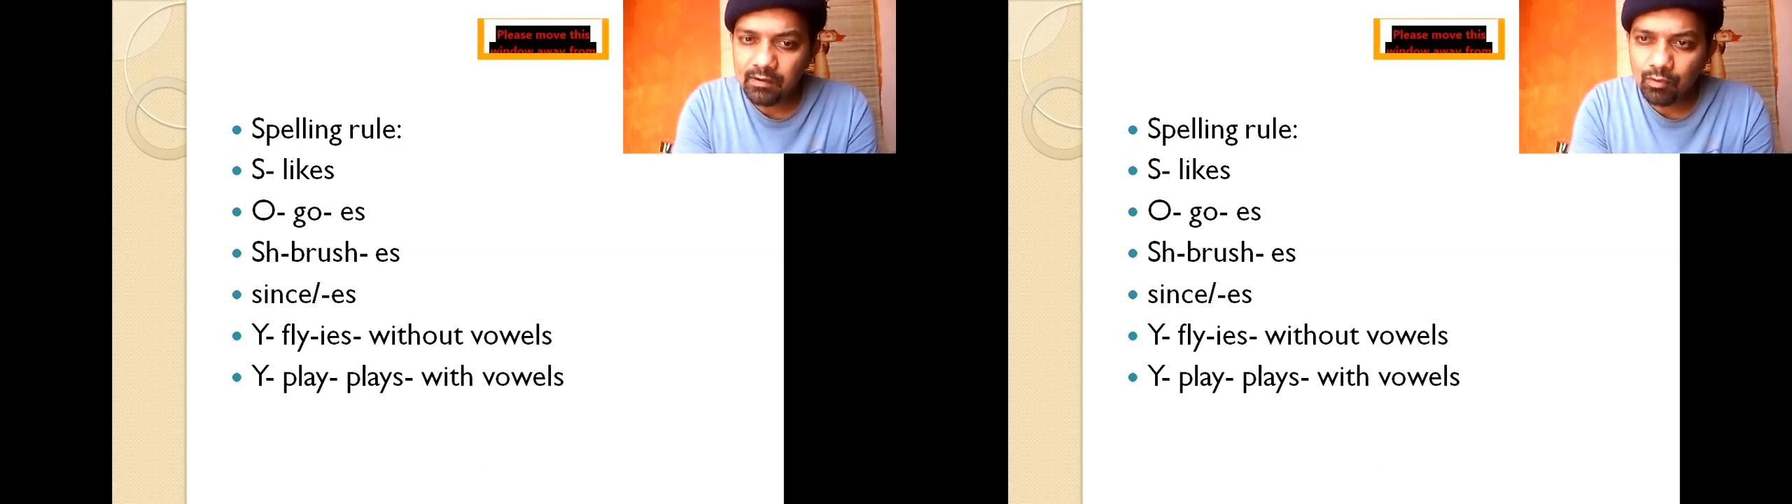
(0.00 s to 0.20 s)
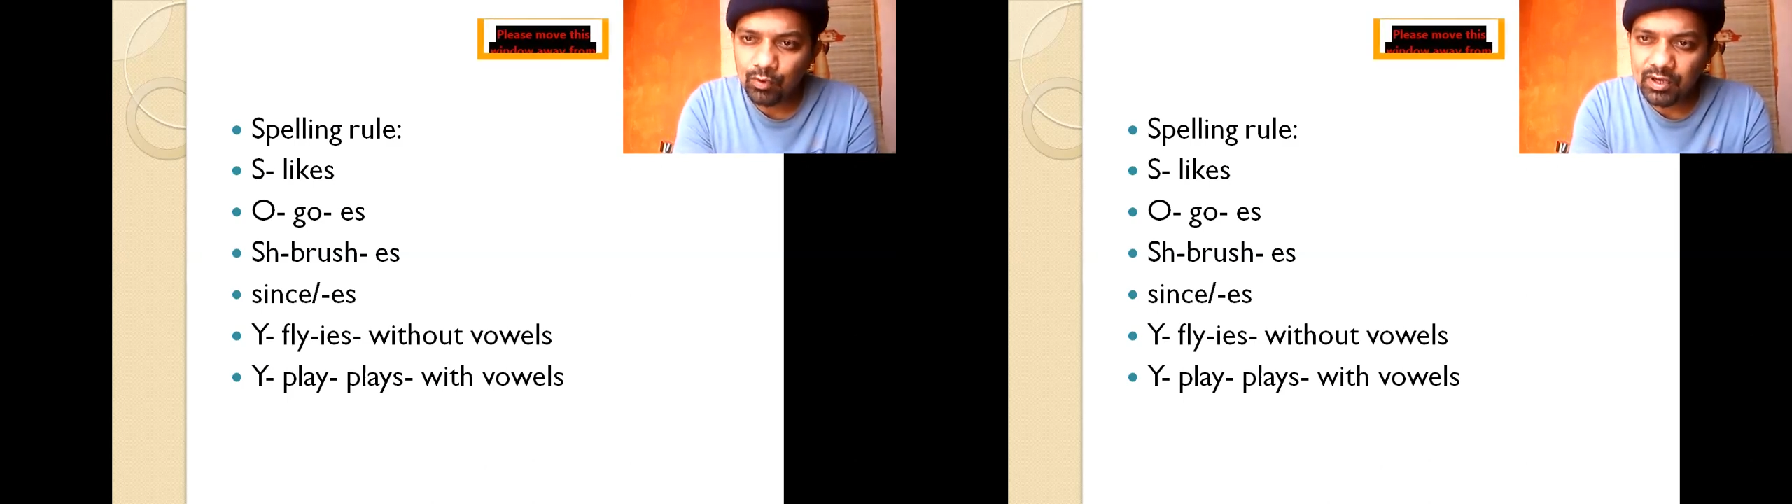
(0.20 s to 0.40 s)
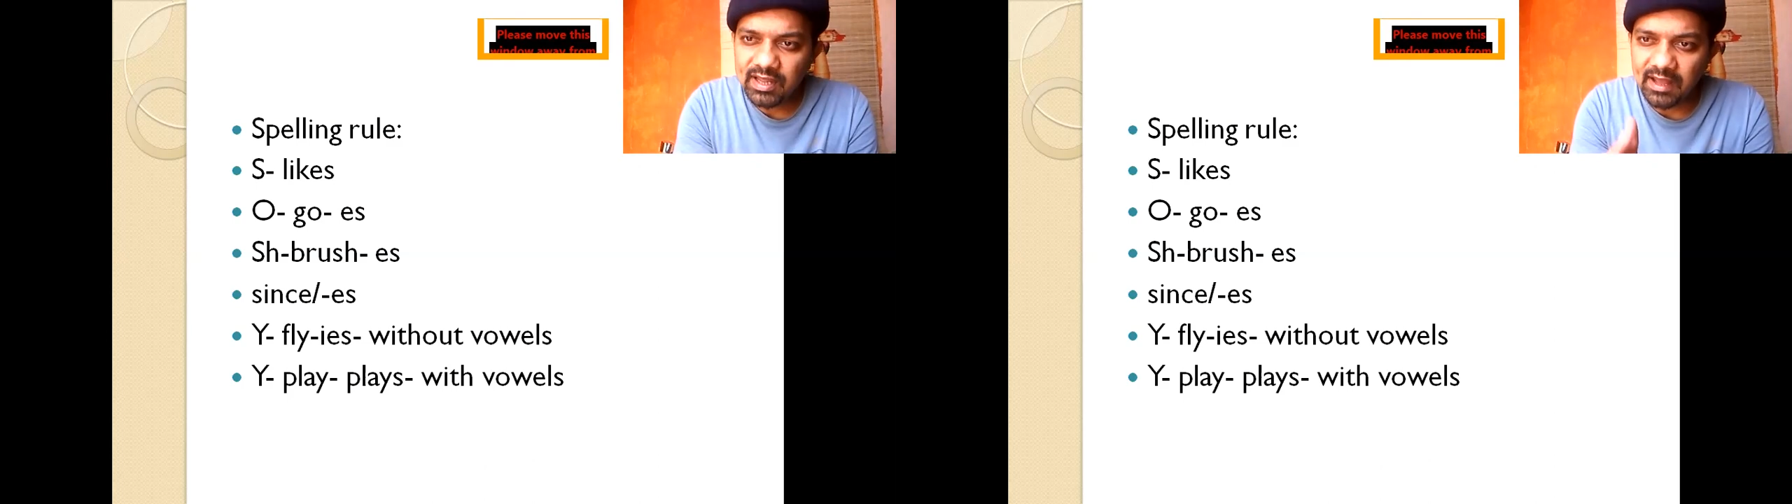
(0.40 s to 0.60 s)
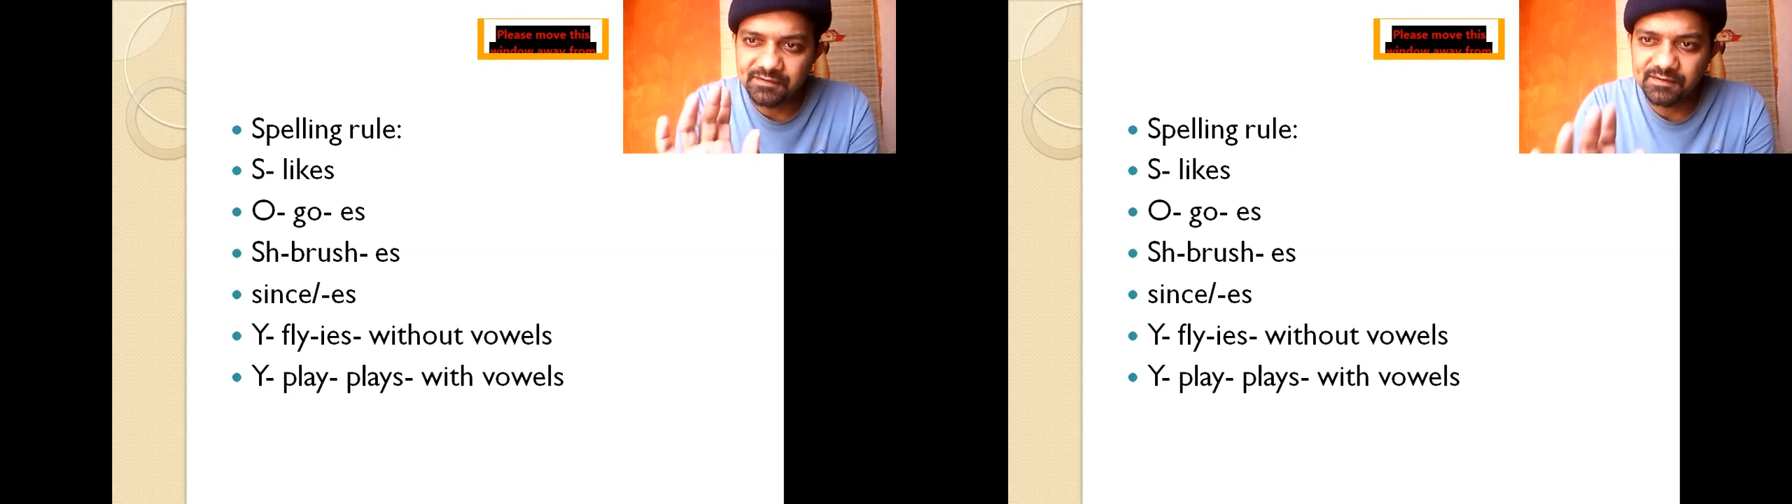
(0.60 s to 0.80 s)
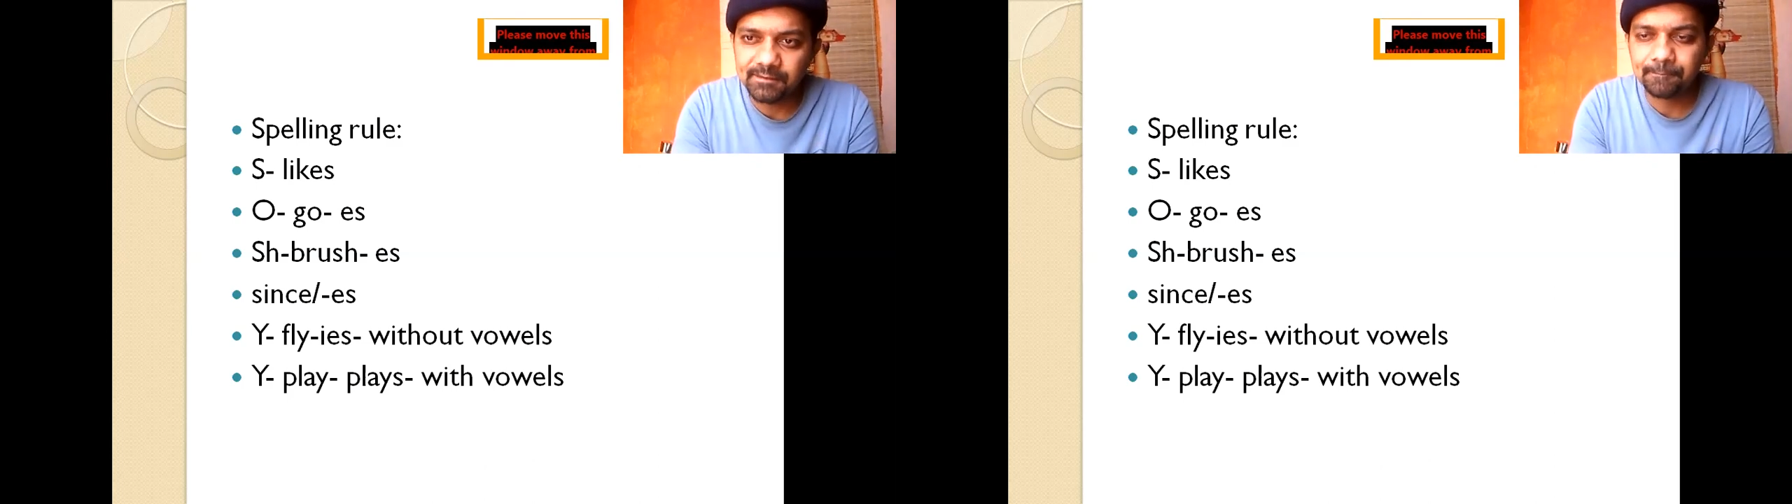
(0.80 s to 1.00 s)
only
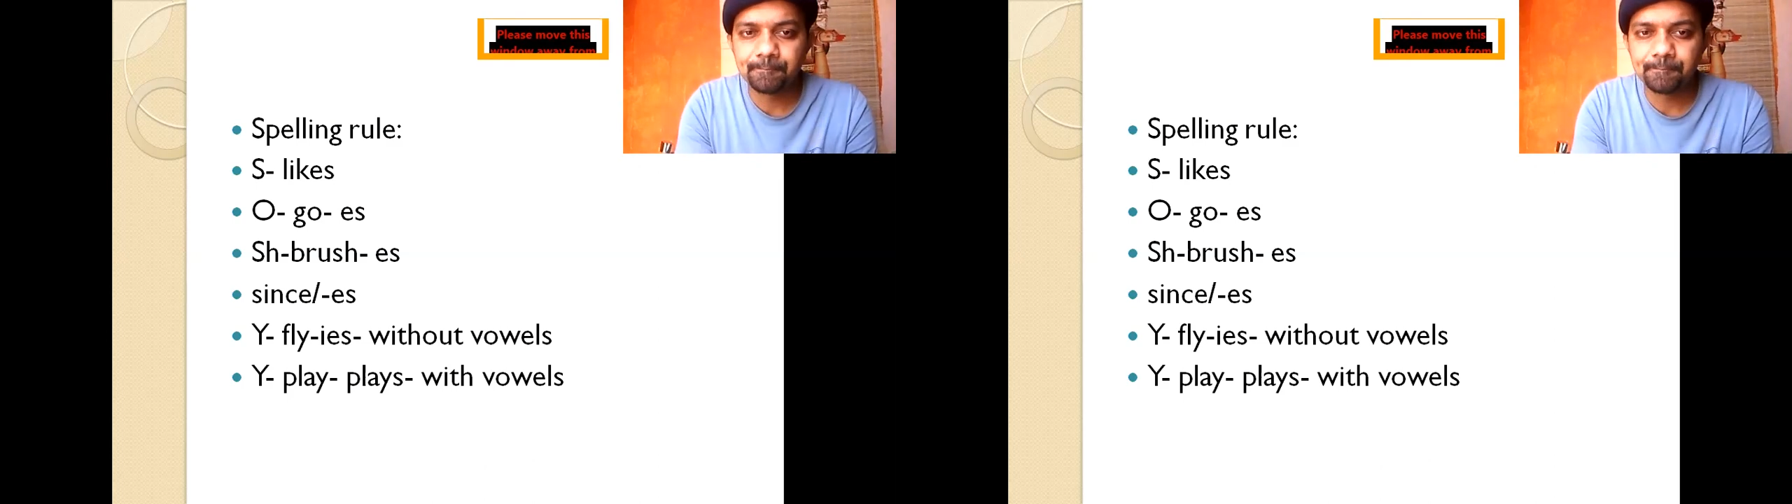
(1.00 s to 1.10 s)
S.